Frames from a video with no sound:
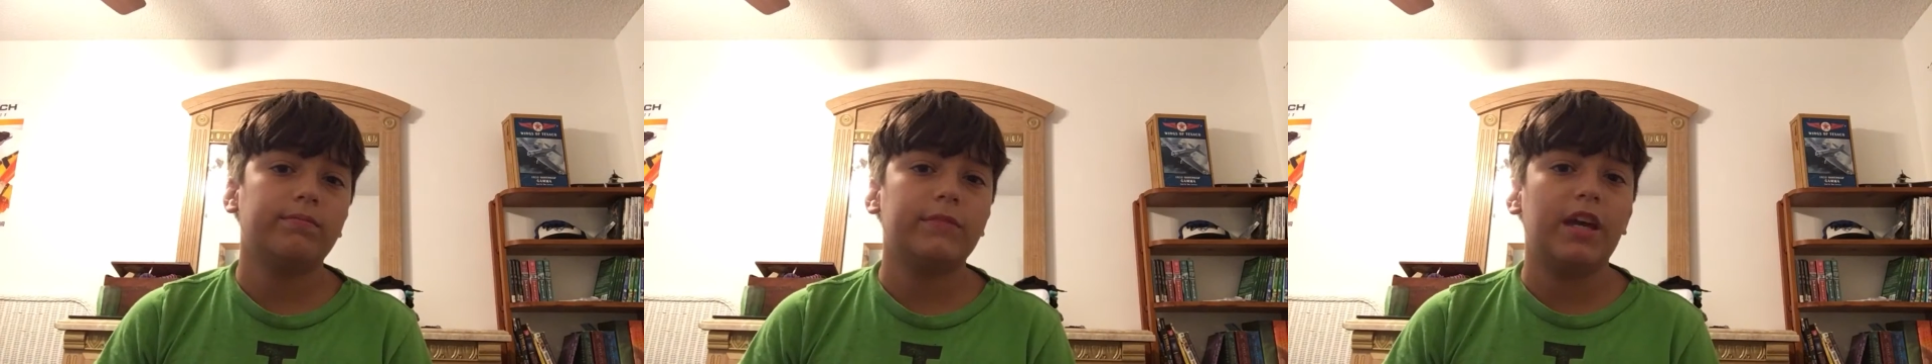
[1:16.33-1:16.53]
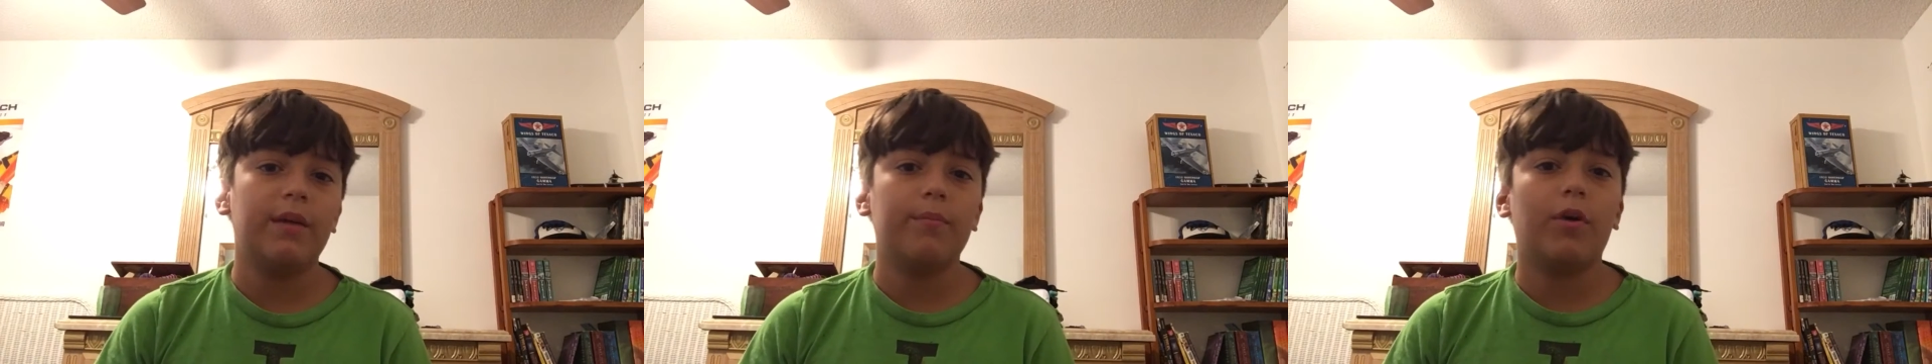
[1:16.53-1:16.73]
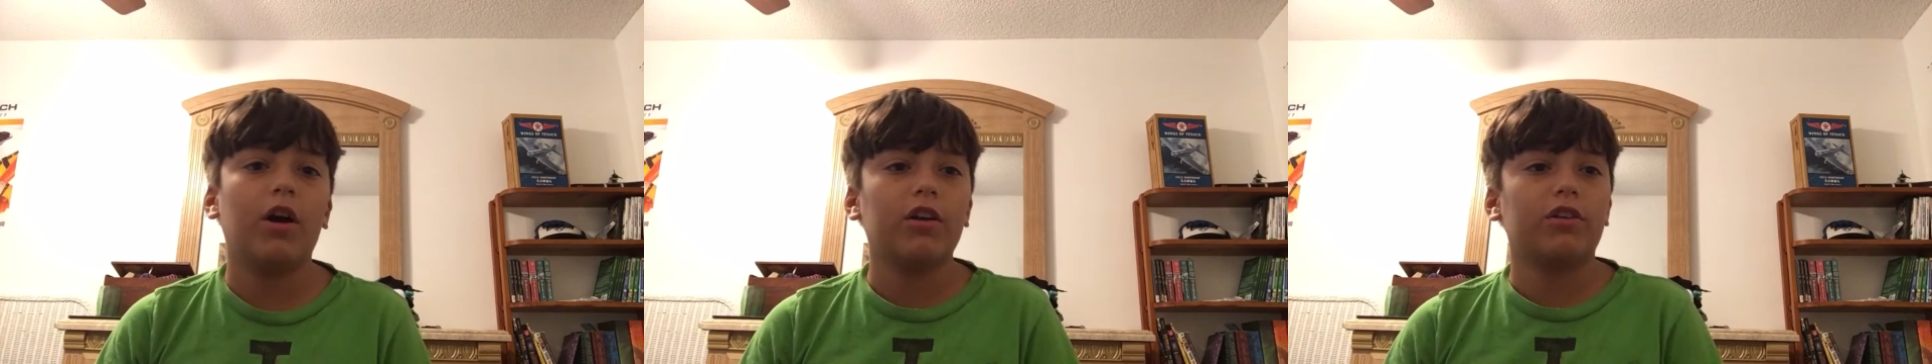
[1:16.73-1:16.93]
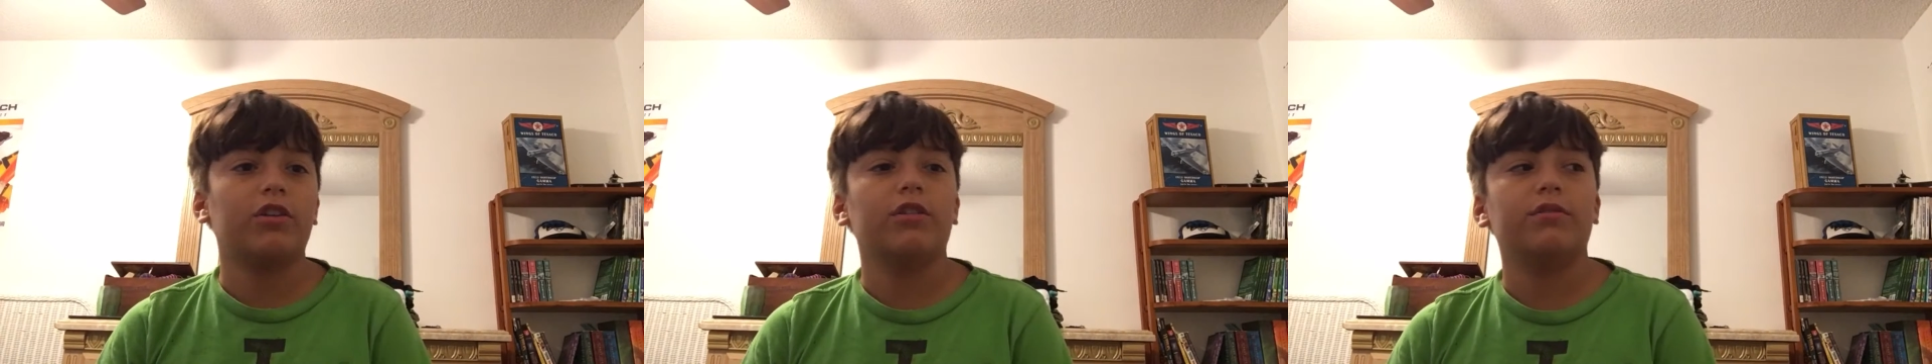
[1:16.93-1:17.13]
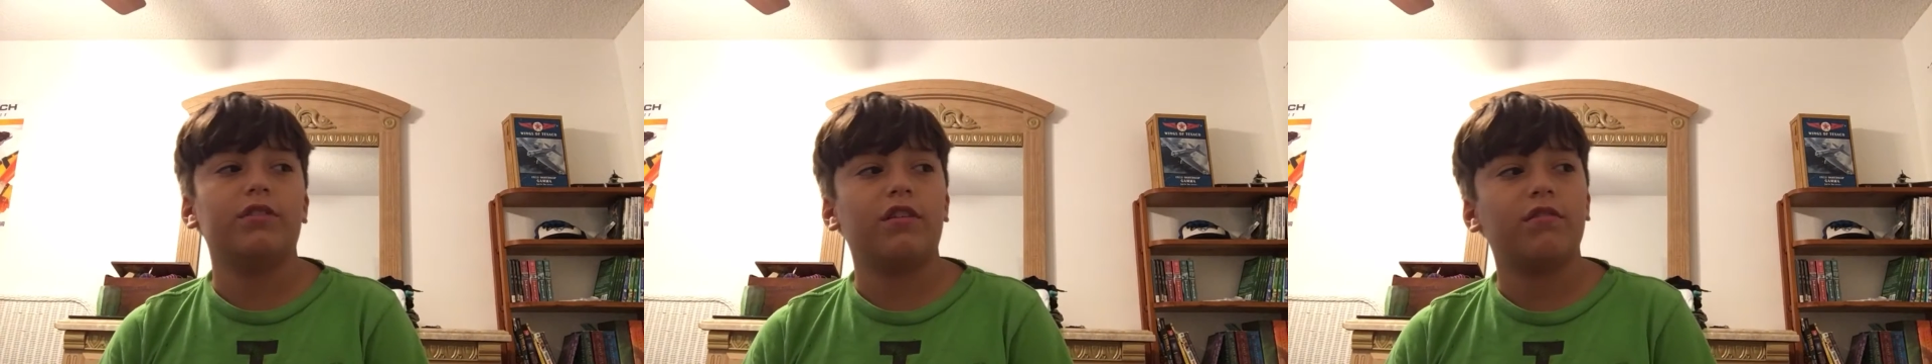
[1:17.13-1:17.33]
And
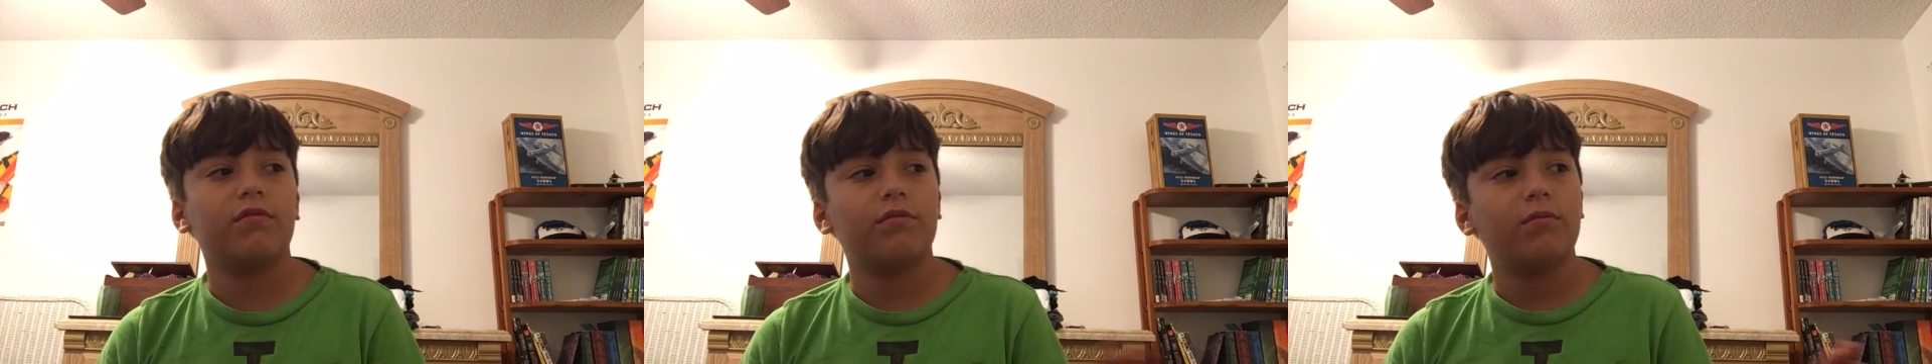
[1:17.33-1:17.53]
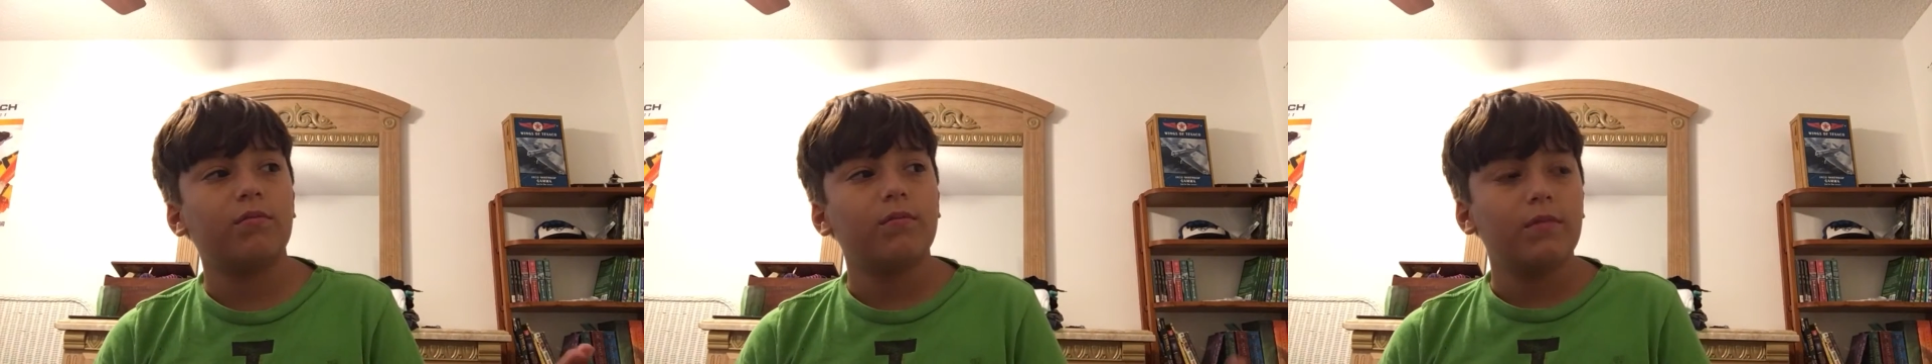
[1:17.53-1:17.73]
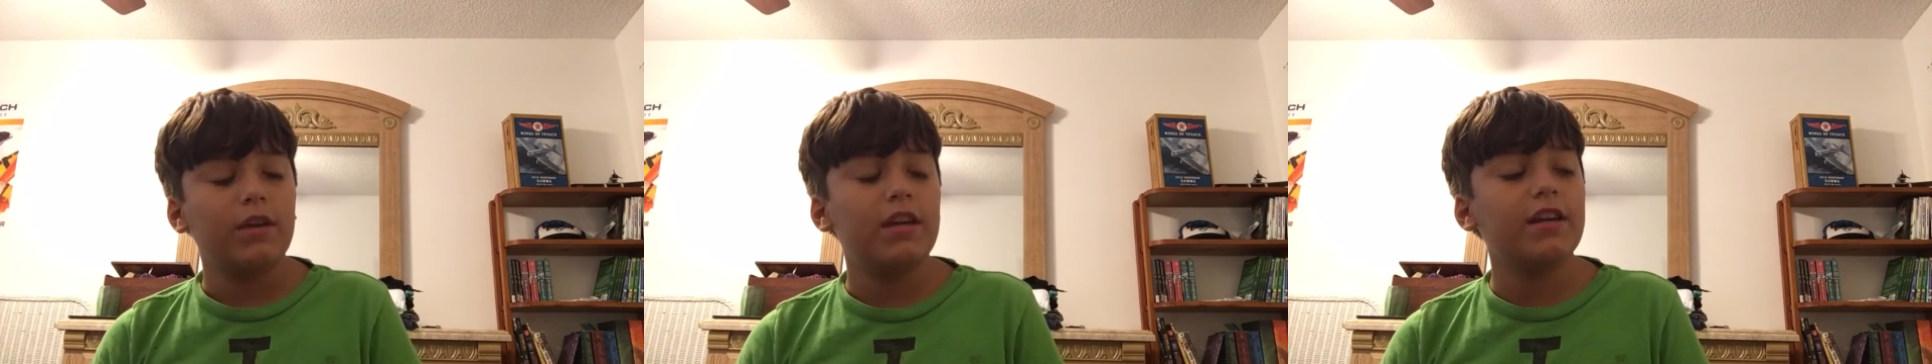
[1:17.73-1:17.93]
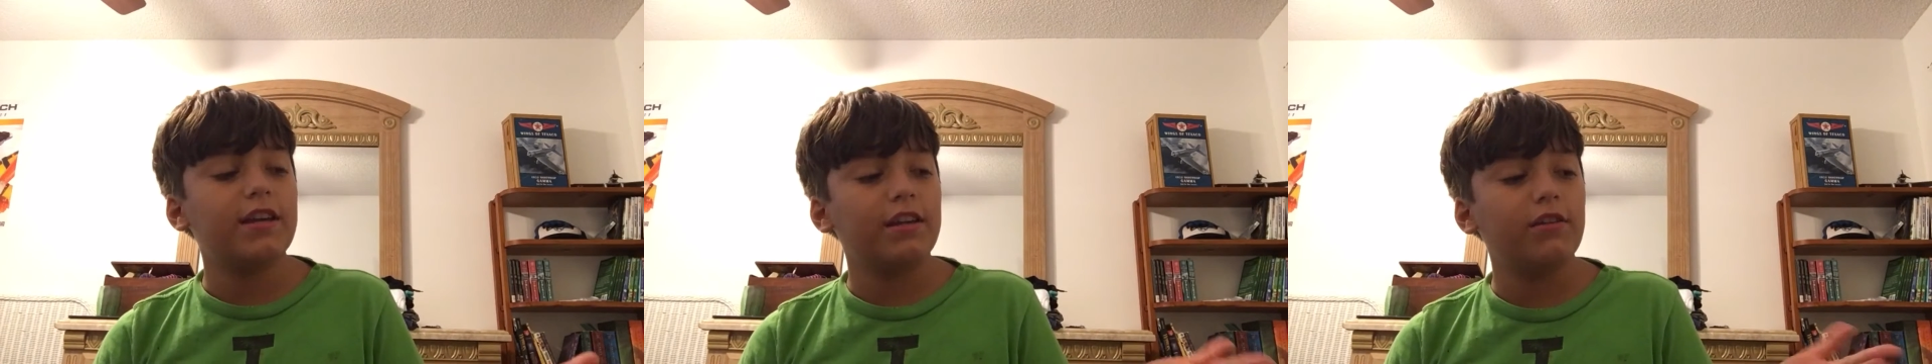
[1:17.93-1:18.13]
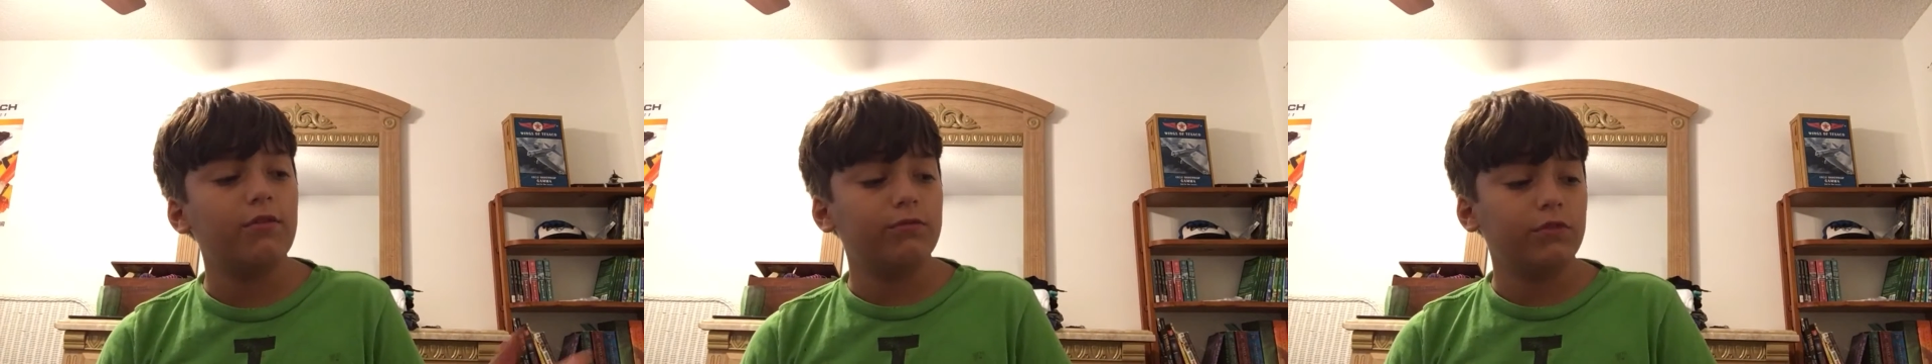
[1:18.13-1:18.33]
Parker just, he
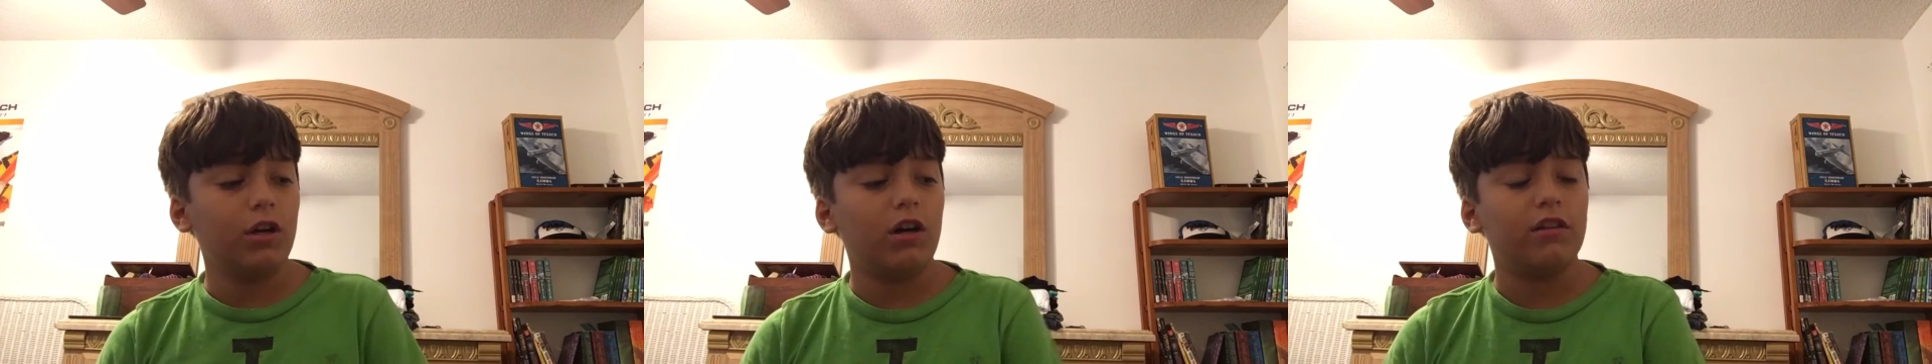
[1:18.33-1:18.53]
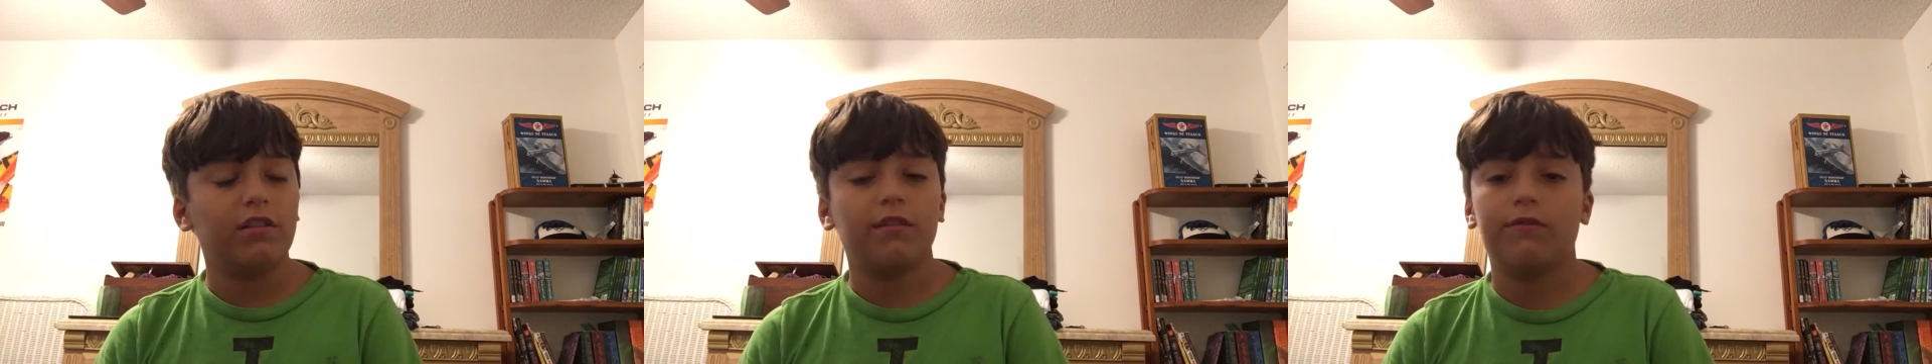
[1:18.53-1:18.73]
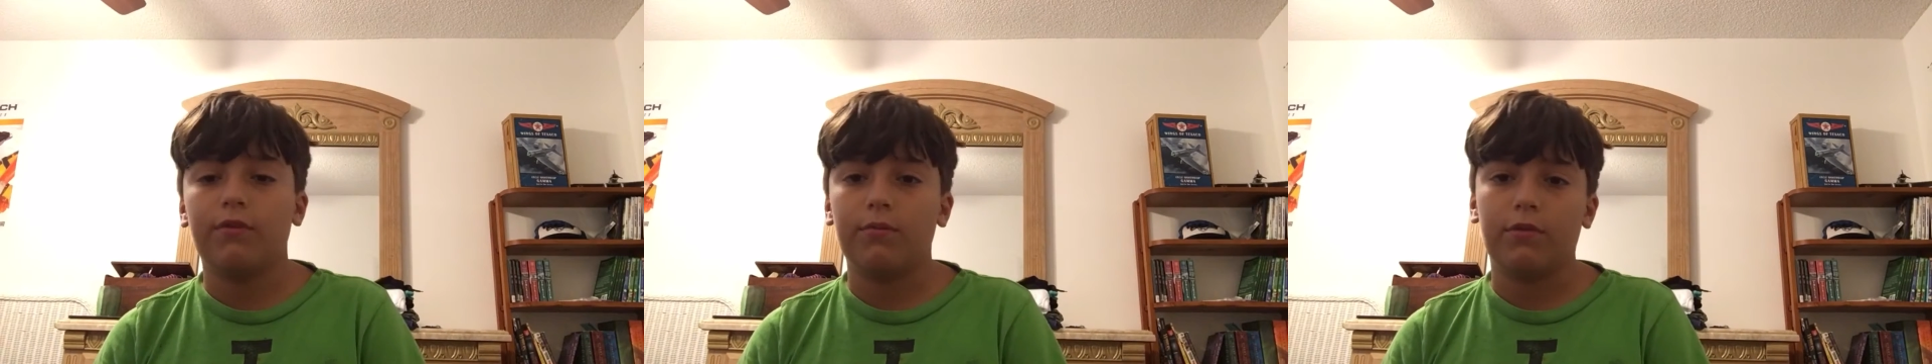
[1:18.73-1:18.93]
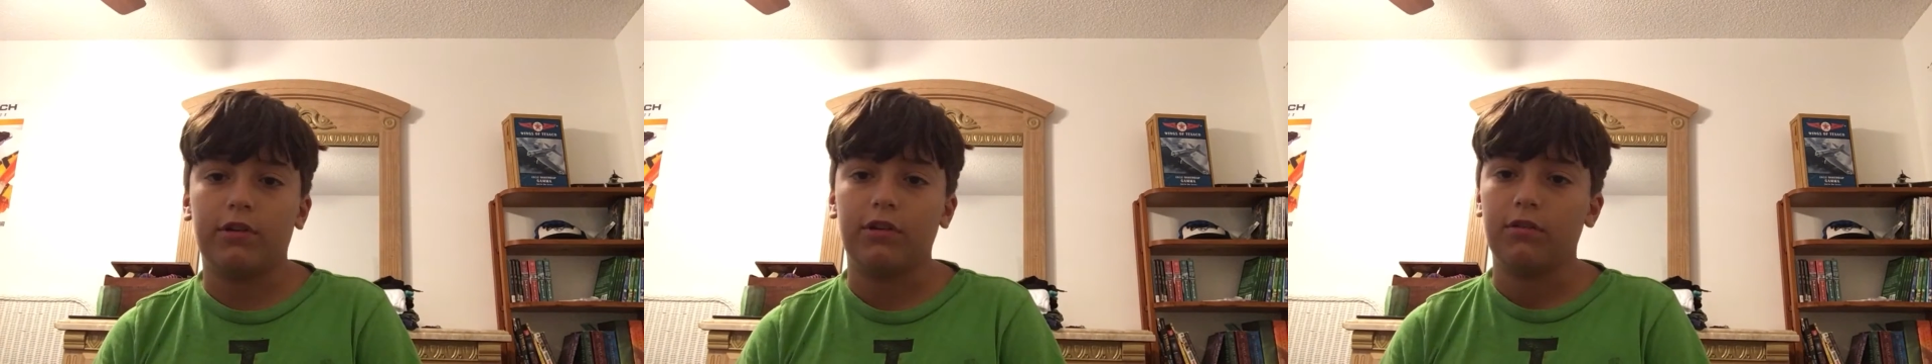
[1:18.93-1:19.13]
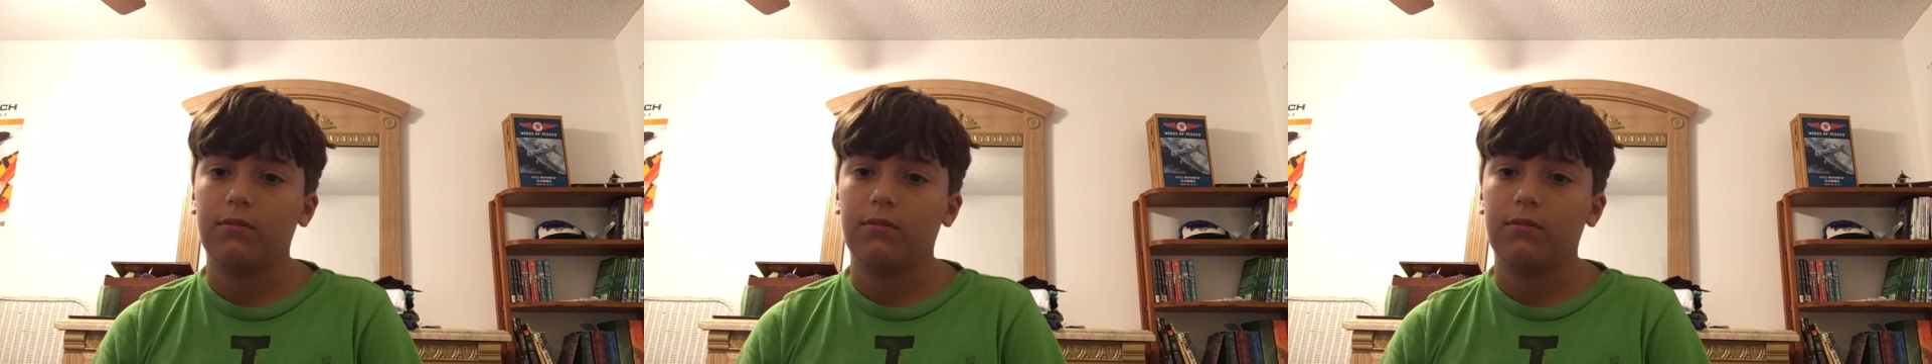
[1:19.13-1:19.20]
can do vlogs if he wants.